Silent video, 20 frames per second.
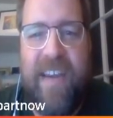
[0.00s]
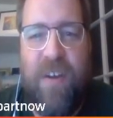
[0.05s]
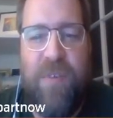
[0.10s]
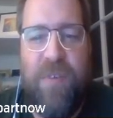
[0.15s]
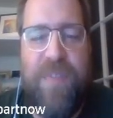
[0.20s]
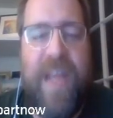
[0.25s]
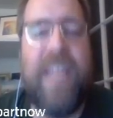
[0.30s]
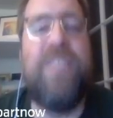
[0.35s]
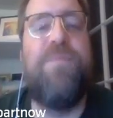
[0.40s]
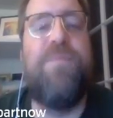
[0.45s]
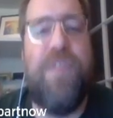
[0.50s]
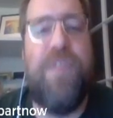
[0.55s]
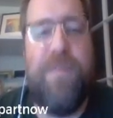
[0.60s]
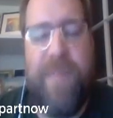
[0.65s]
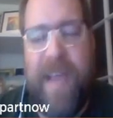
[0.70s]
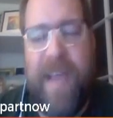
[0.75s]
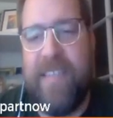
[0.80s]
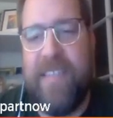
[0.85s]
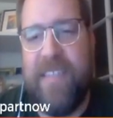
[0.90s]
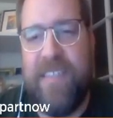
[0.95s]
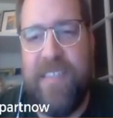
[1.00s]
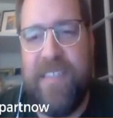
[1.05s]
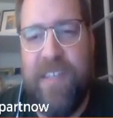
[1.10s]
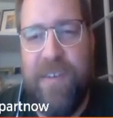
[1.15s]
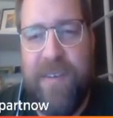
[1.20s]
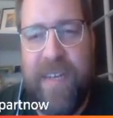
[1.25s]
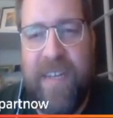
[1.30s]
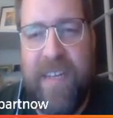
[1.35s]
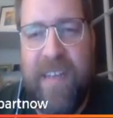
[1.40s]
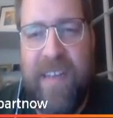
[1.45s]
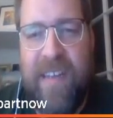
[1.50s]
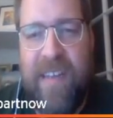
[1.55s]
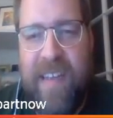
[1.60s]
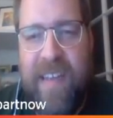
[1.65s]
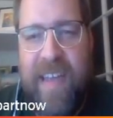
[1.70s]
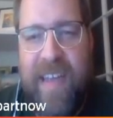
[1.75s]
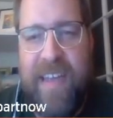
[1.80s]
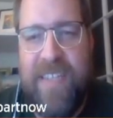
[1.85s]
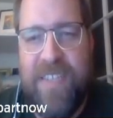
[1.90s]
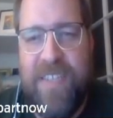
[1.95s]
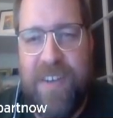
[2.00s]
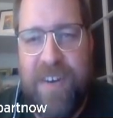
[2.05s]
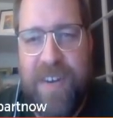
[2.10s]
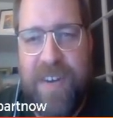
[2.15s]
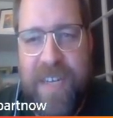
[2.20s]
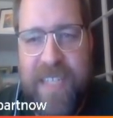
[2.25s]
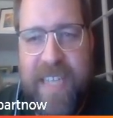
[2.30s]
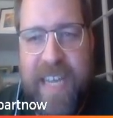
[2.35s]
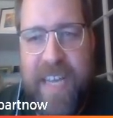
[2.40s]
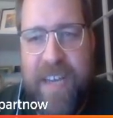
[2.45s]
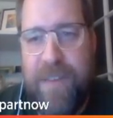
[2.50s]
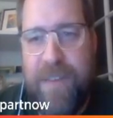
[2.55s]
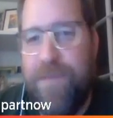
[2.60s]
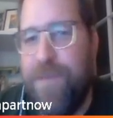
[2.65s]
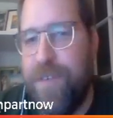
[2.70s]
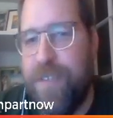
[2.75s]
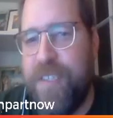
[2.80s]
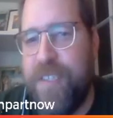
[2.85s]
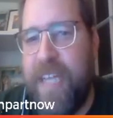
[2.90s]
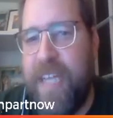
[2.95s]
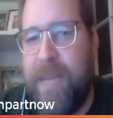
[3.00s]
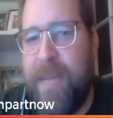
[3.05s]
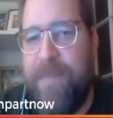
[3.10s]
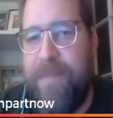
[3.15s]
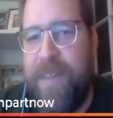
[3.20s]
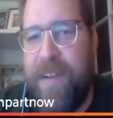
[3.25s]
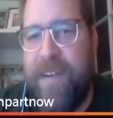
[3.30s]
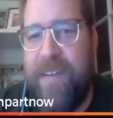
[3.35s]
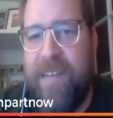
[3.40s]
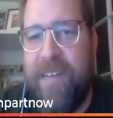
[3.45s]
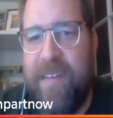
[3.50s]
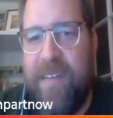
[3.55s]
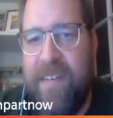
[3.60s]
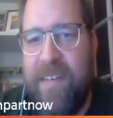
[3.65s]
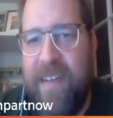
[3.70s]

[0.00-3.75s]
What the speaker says: Oh, that's where the pass is going, and he's already taken a full step there,